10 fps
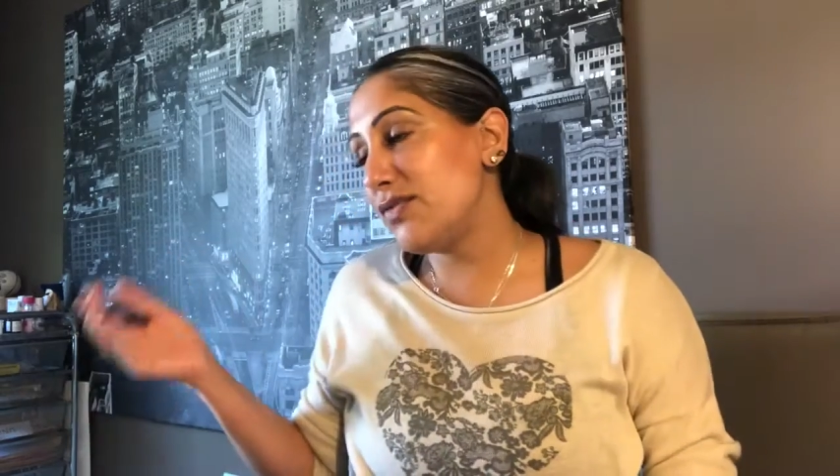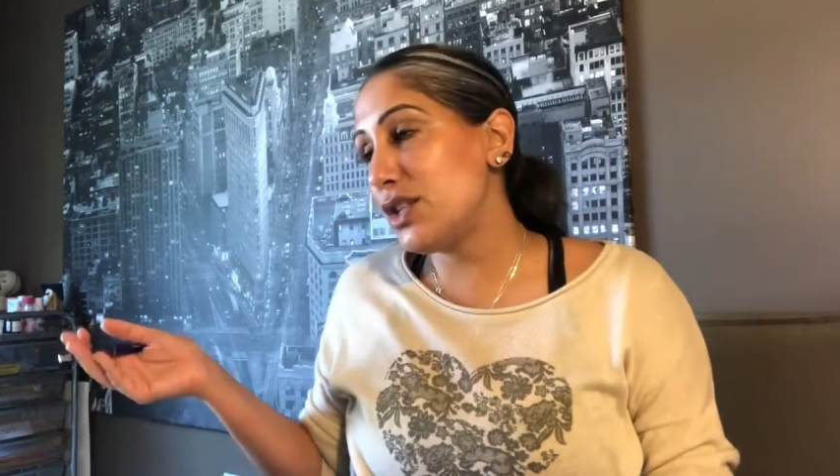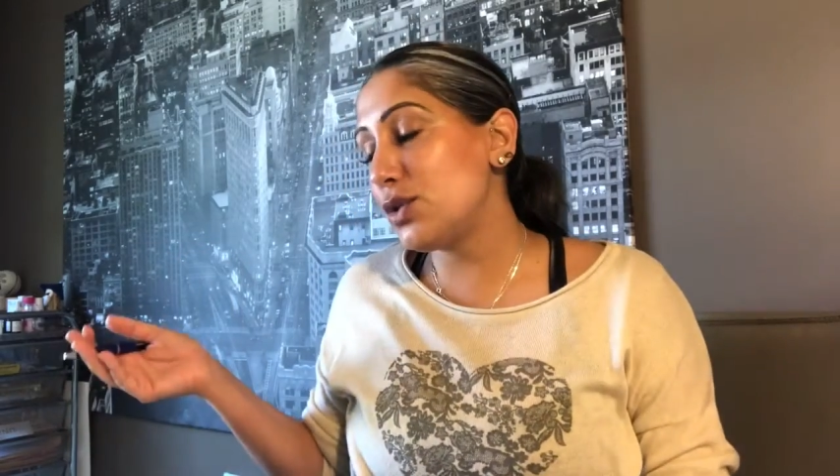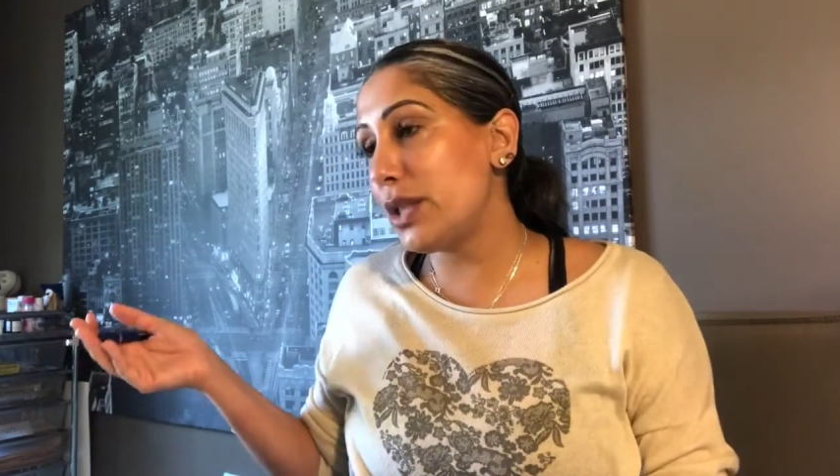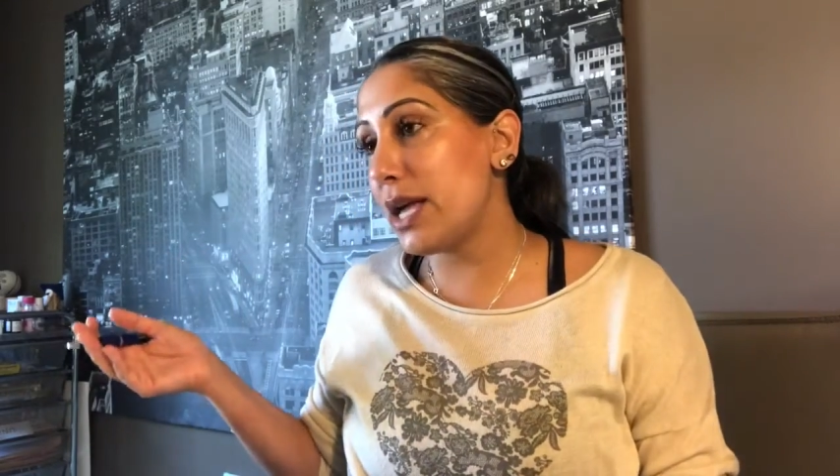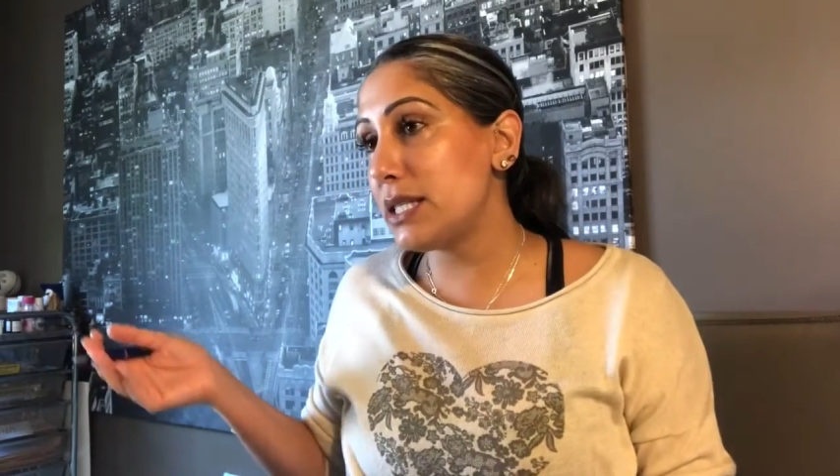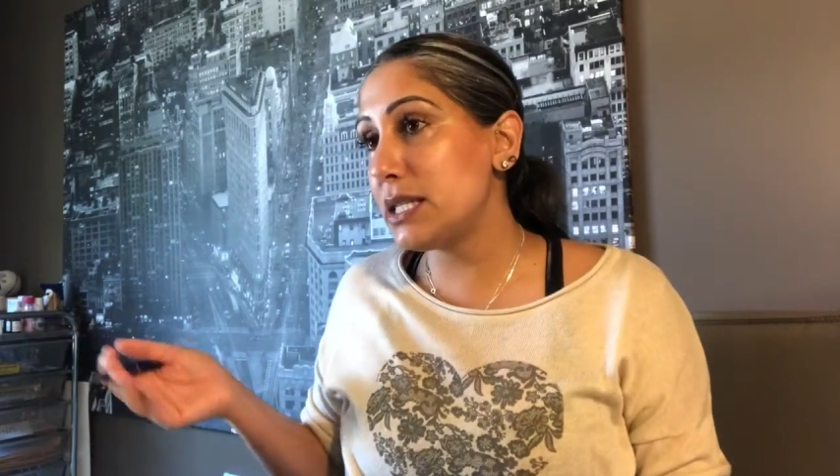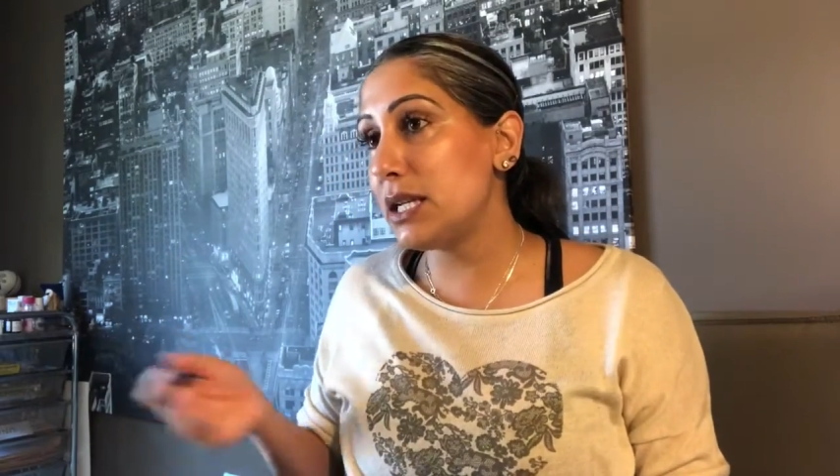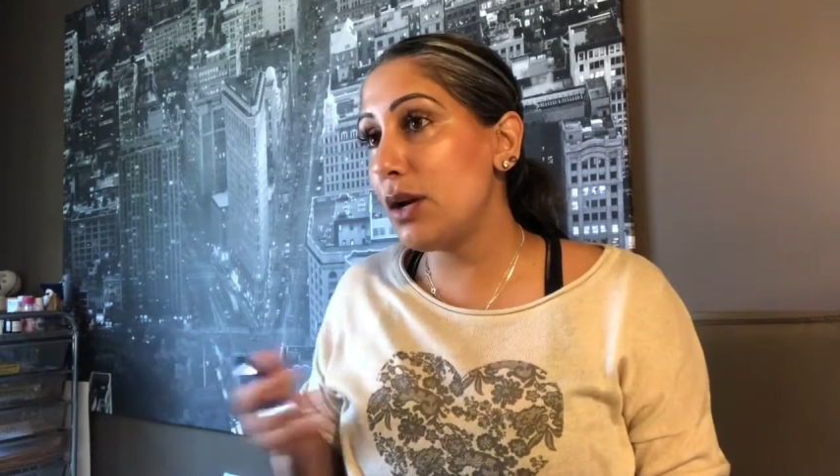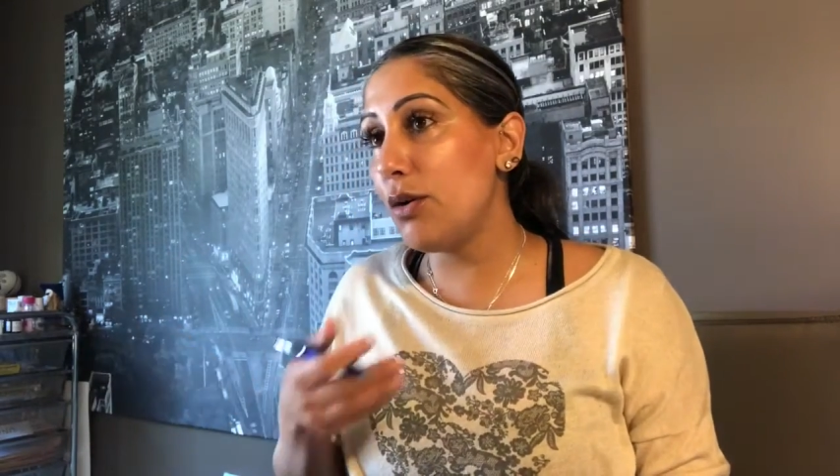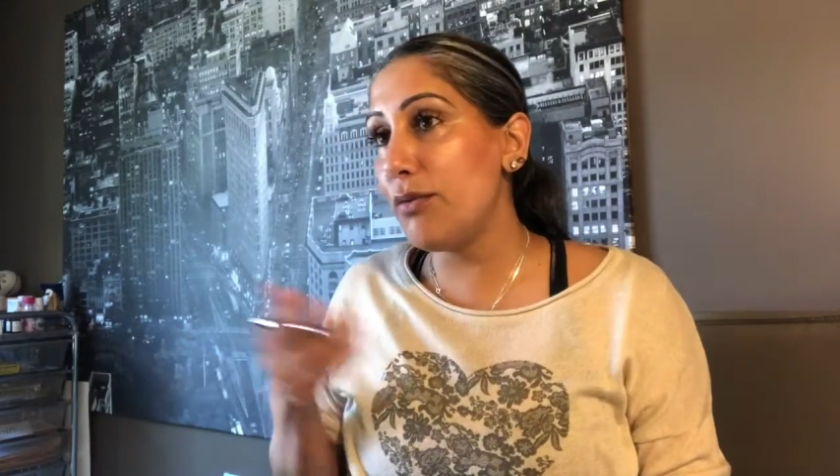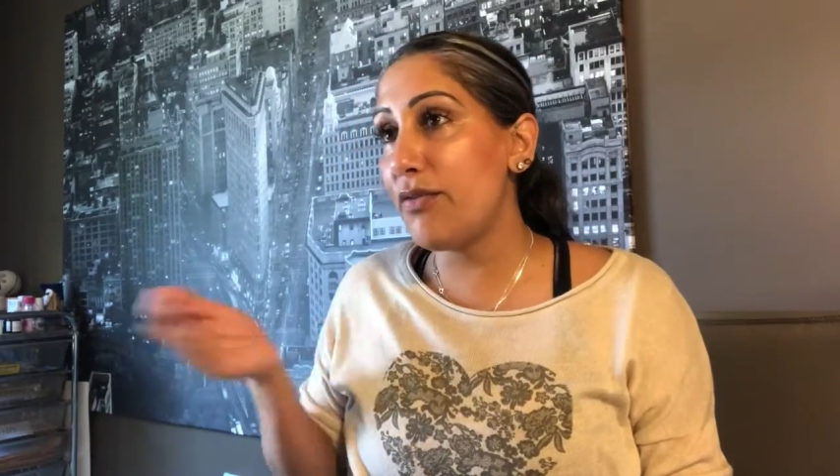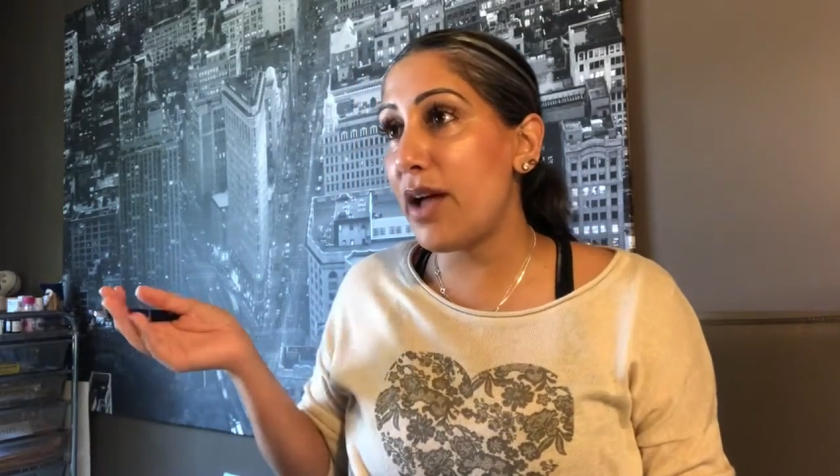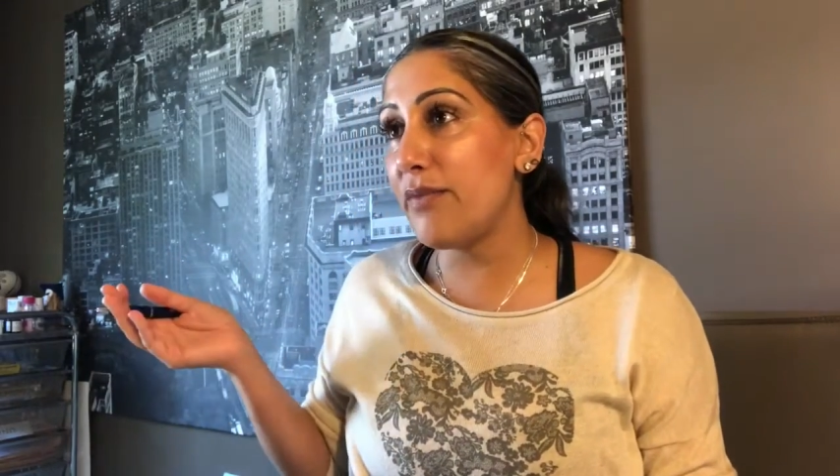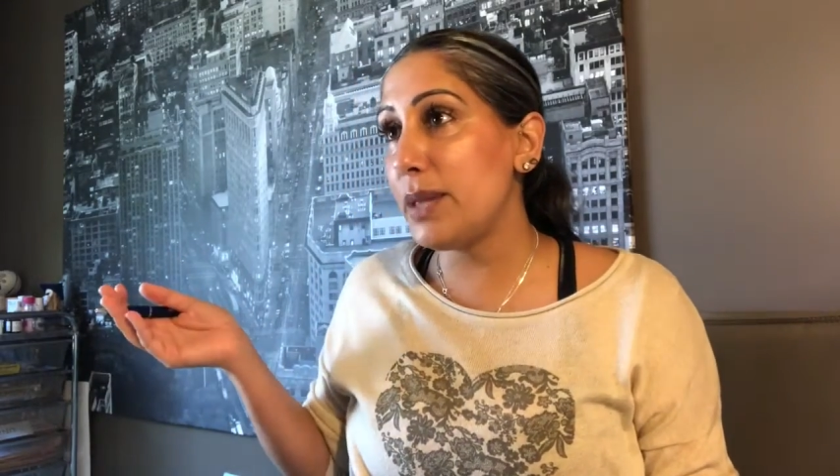visualizing, oh,
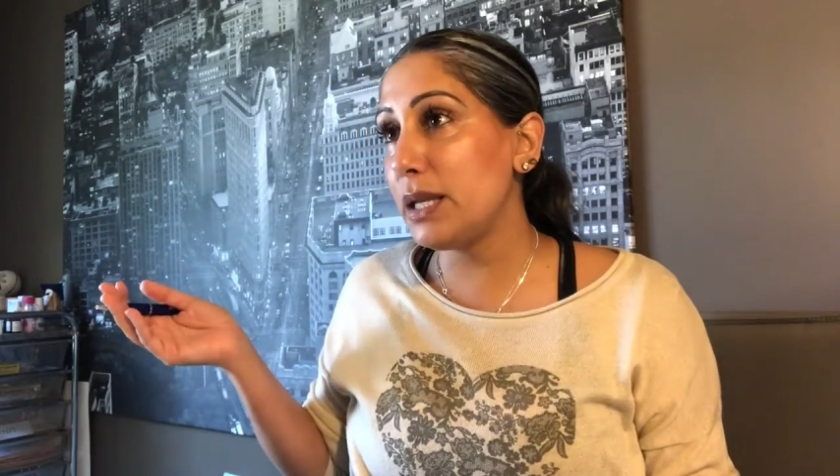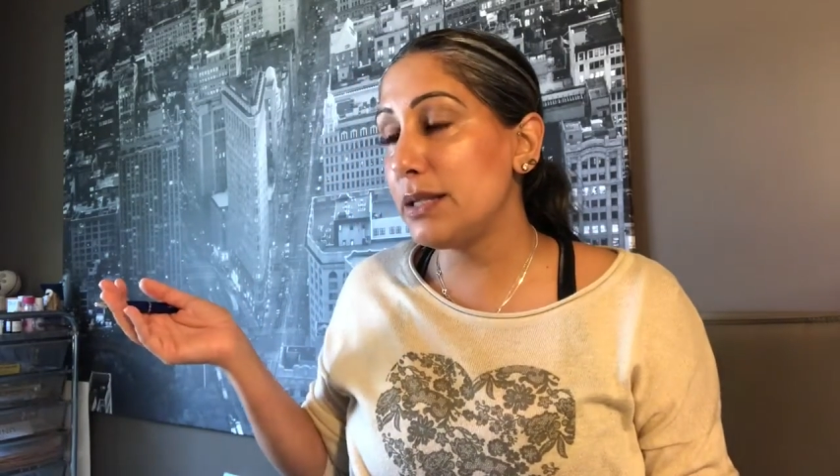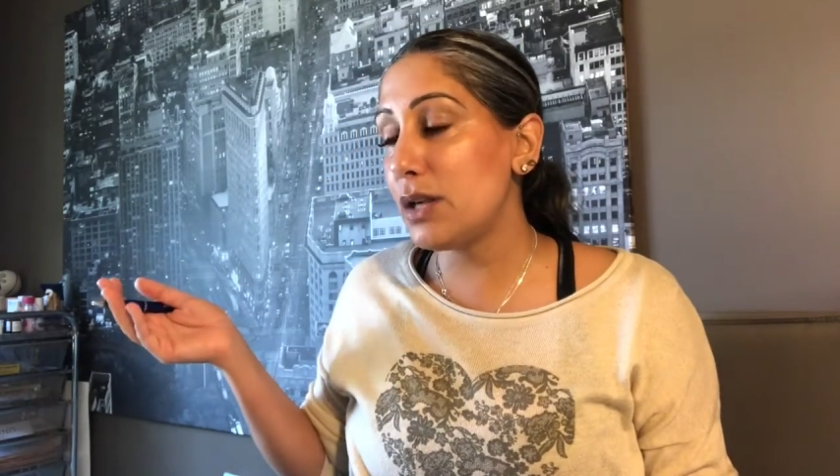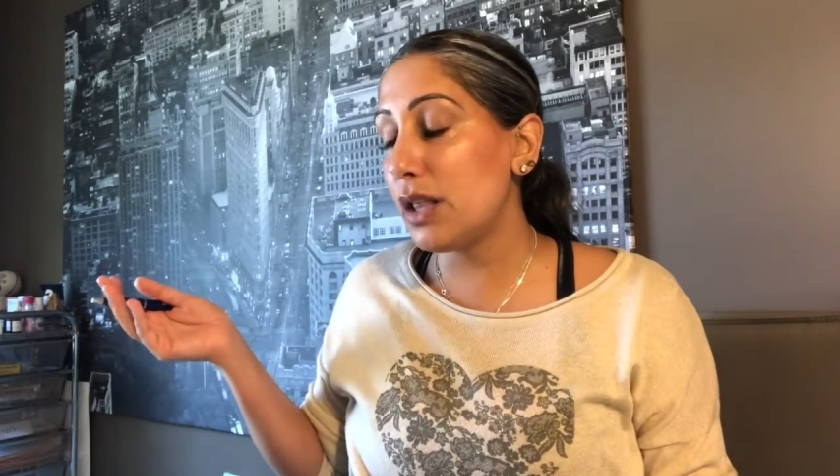$5 million